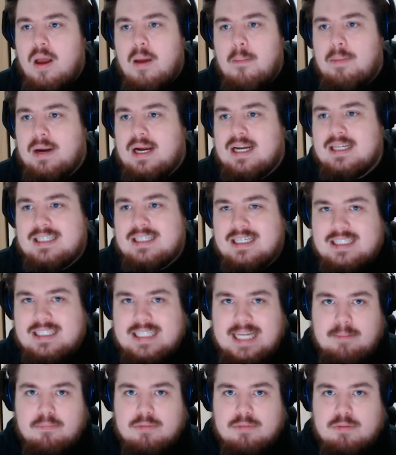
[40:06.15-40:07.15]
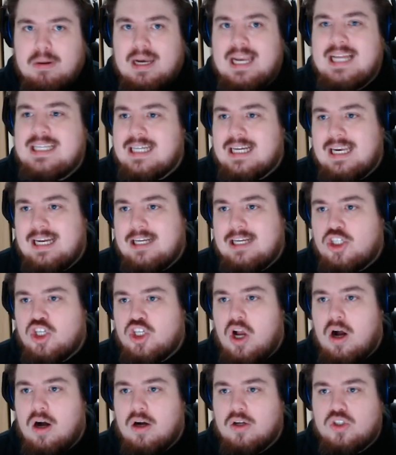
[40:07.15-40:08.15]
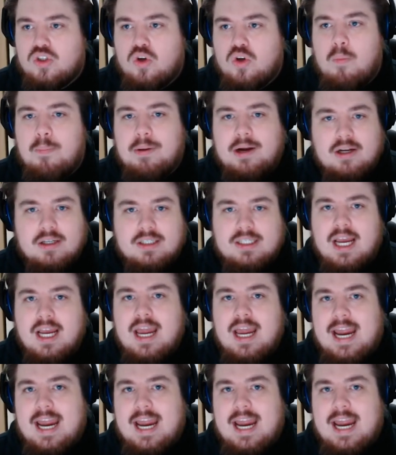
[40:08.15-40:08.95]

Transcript: because it seems politically charged or because